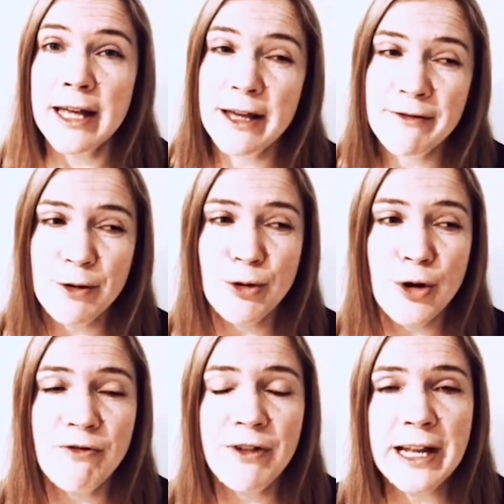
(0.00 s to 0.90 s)
if you're
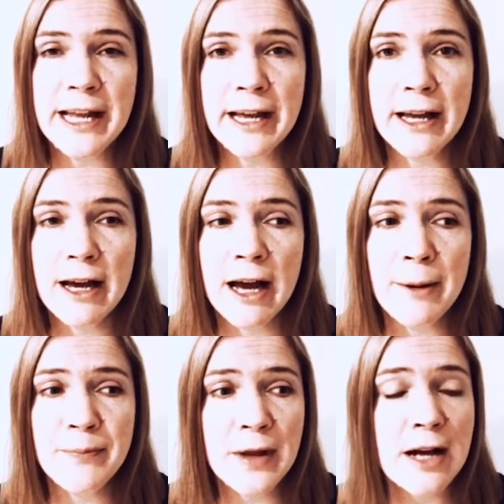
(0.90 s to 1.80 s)
not feeling
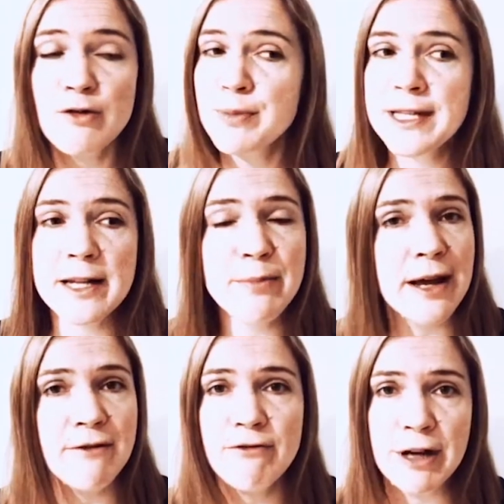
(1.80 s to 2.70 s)
100%
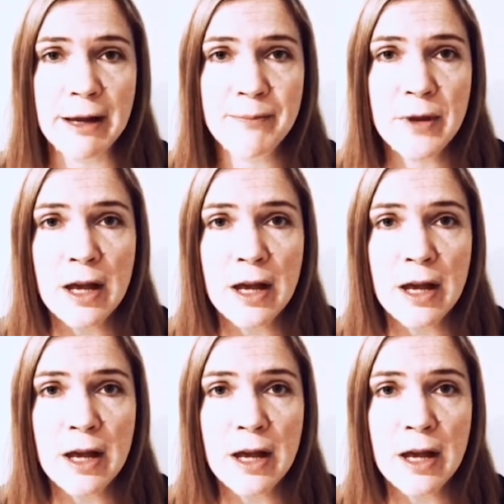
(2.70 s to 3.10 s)
pain-free.